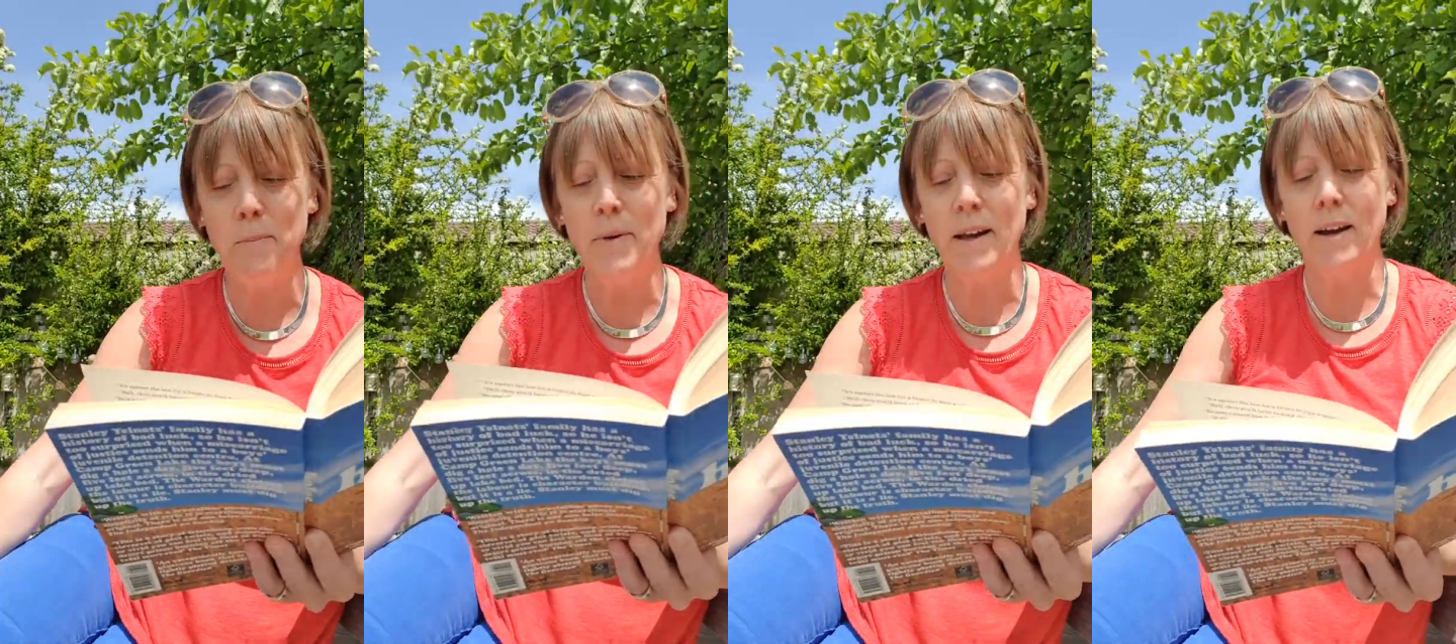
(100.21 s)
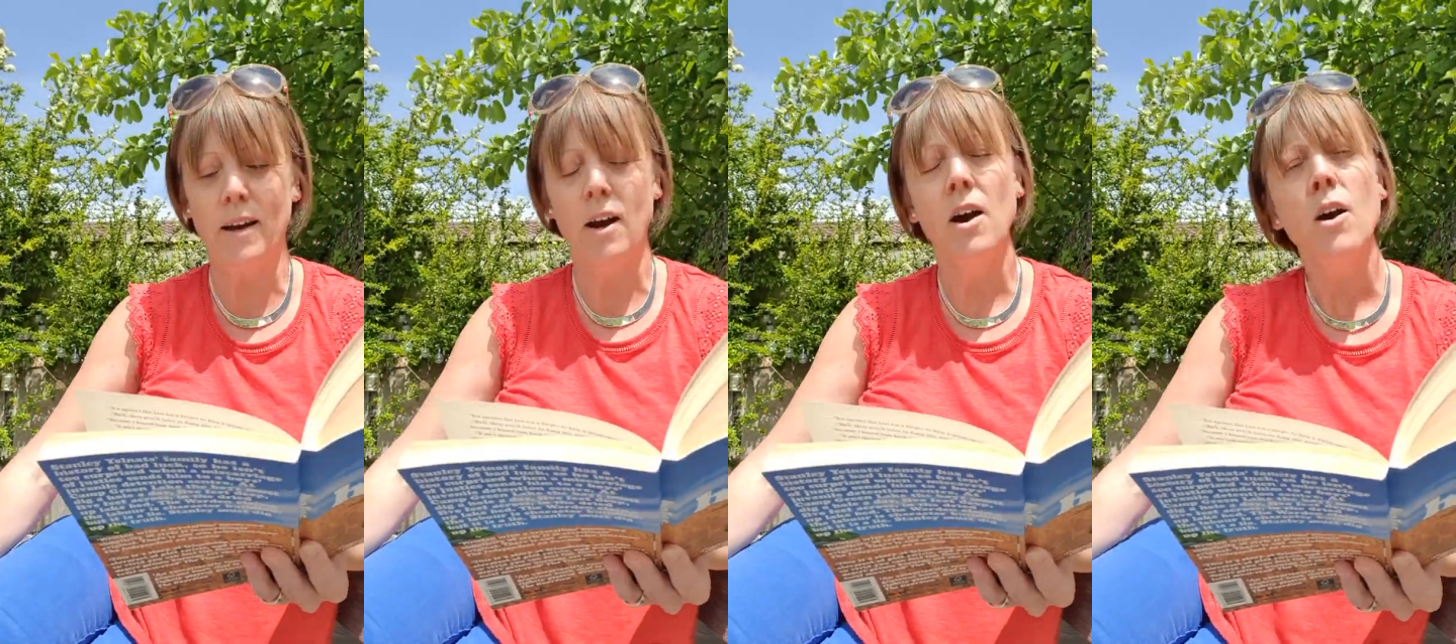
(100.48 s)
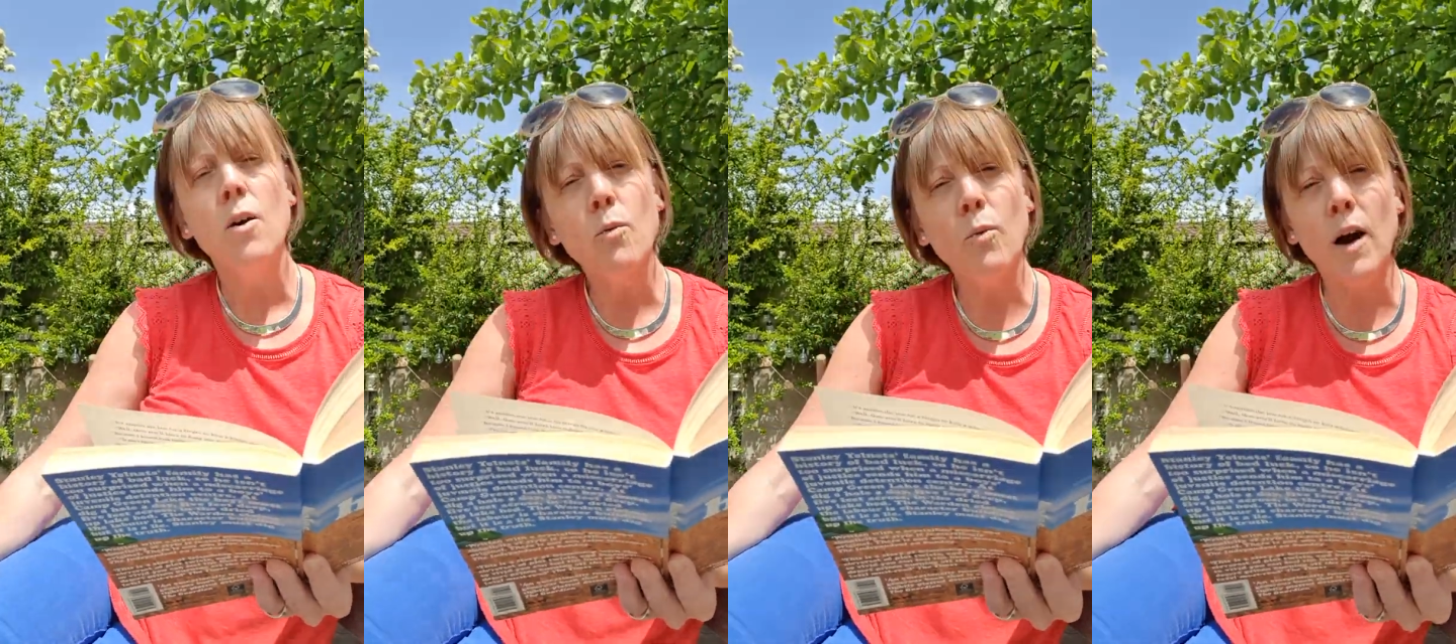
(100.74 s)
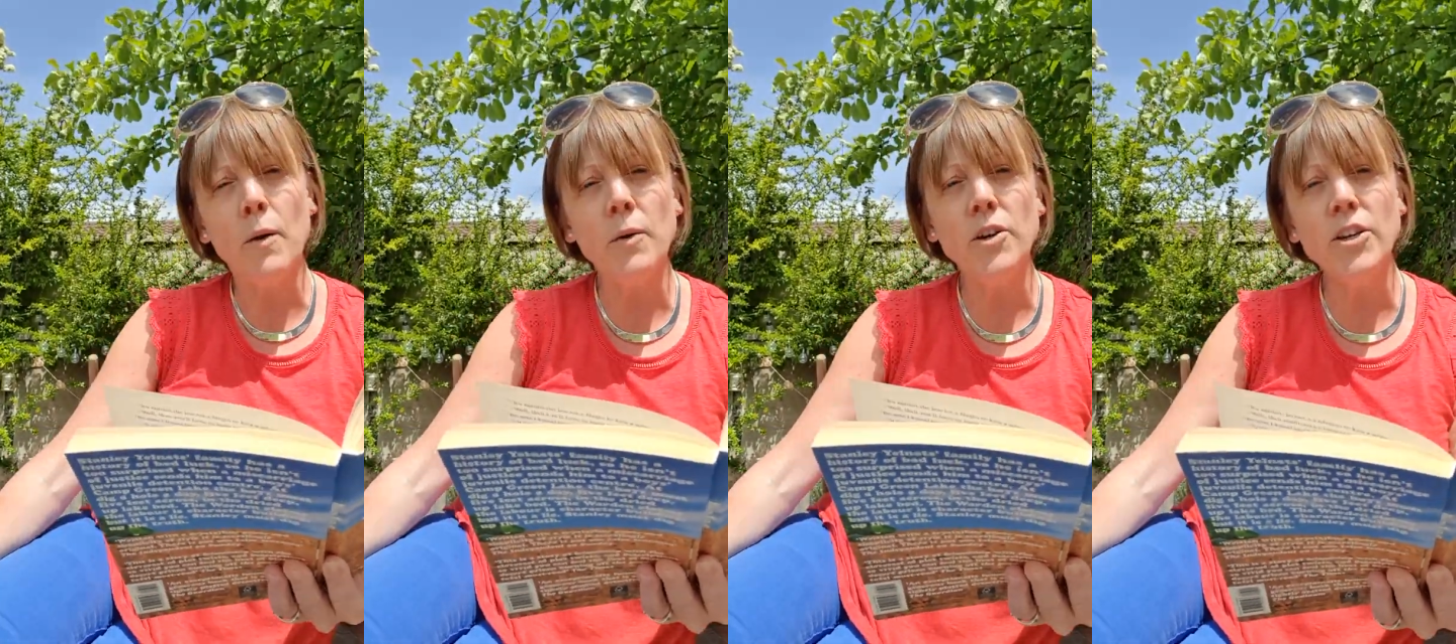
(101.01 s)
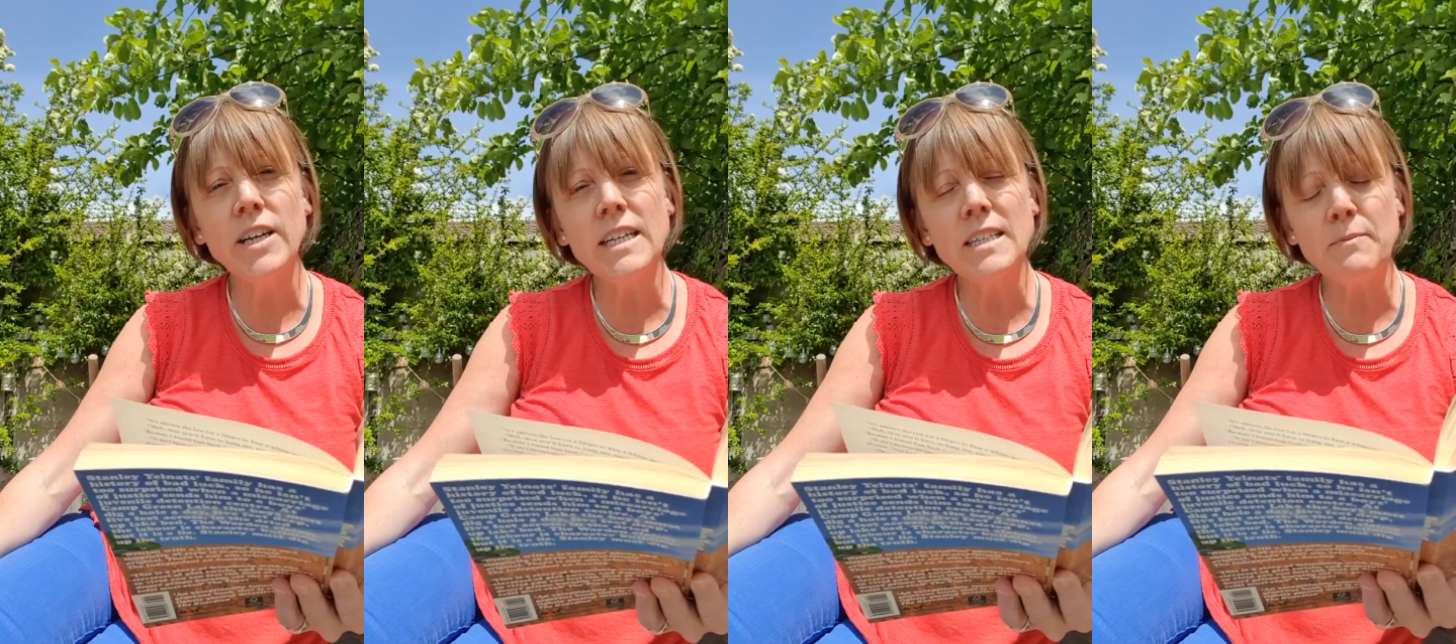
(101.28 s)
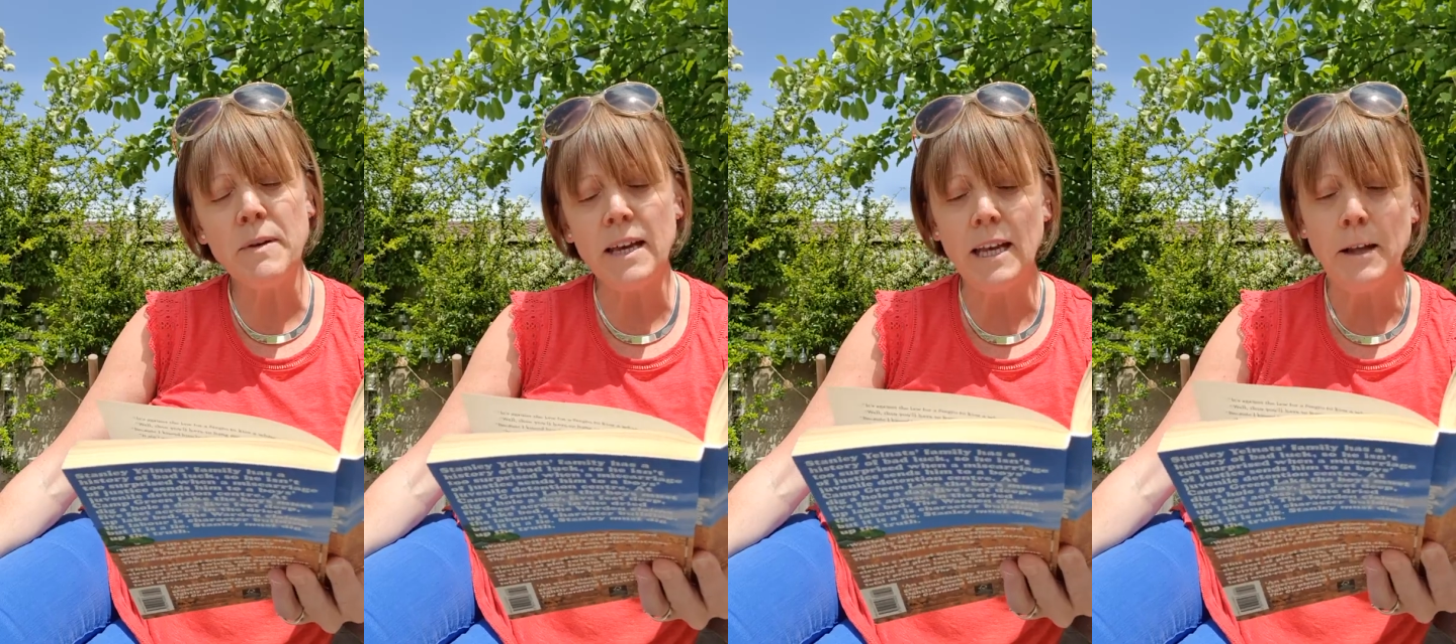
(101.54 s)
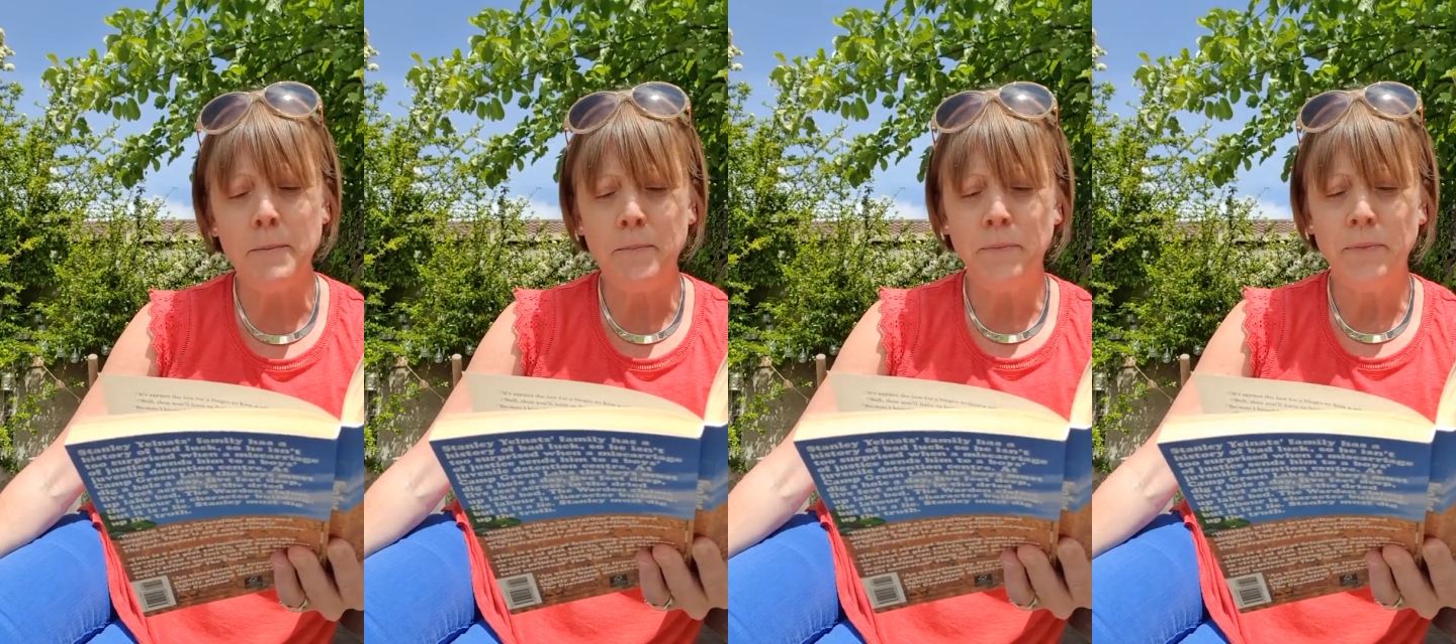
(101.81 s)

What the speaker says: picker. Why won't you kiss me?"